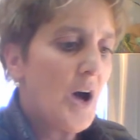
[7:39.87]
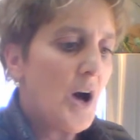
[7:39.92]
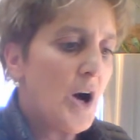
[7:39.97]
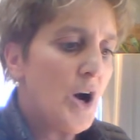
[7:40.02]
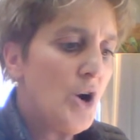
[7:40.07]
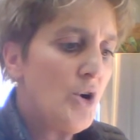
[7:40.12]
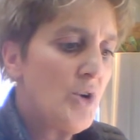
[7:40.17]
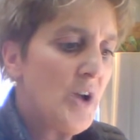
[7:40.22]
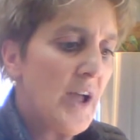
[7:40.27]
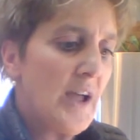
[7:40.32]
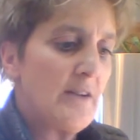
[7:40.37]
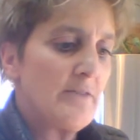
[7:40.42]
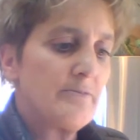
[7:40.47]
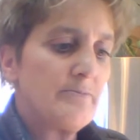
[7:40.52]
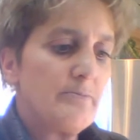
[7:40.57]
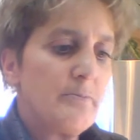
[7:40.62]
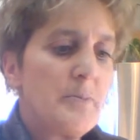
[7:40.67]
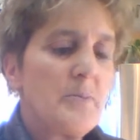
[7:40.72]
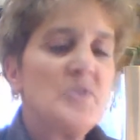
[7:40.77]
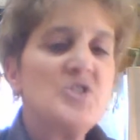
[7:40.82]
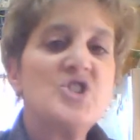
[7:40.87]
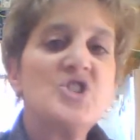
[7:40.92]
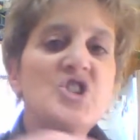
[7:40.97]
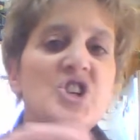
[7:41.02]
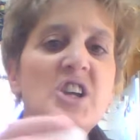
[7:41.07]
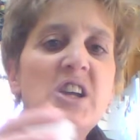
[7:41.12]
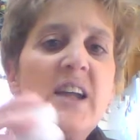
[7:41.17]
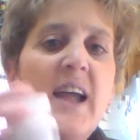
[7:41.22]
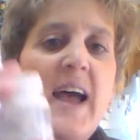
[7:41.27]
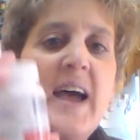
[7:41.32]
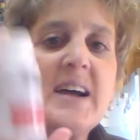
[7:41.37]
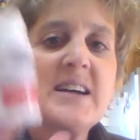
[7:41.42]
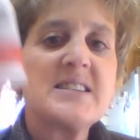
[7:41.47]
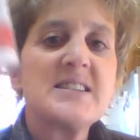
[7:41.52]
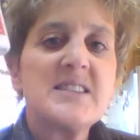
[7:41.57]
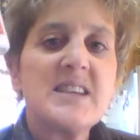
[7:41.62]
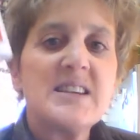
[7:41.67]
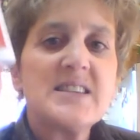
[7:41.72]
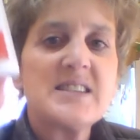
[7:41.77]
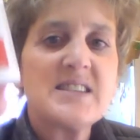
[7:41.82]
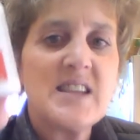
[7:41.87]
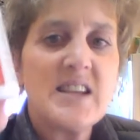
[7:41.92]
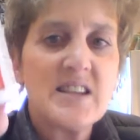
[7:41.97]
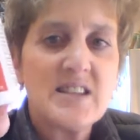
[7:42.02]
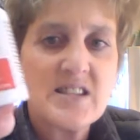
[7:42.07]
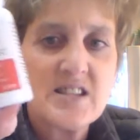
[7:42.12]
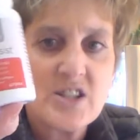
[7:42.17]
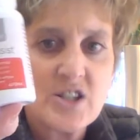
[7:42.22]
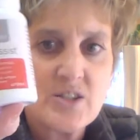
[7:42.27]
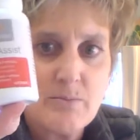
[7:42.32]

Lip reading: Okay, GX Assist.